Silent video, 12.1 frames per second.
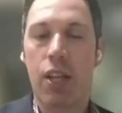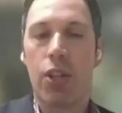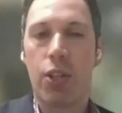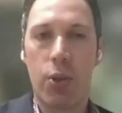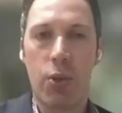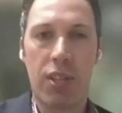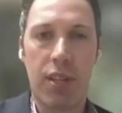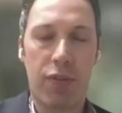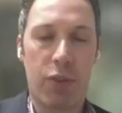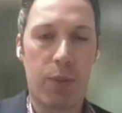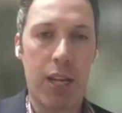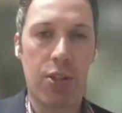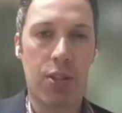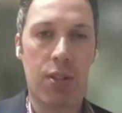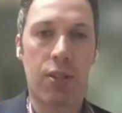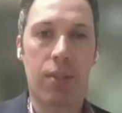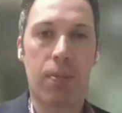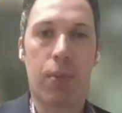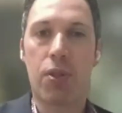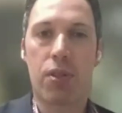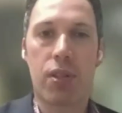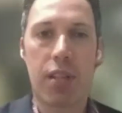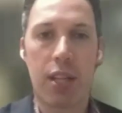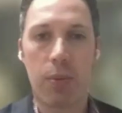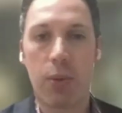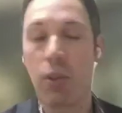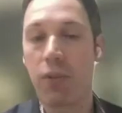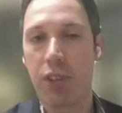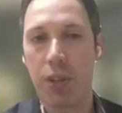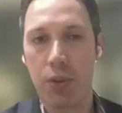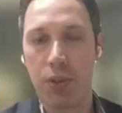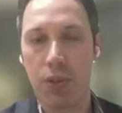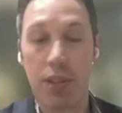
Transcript: use information to bolster their worldviews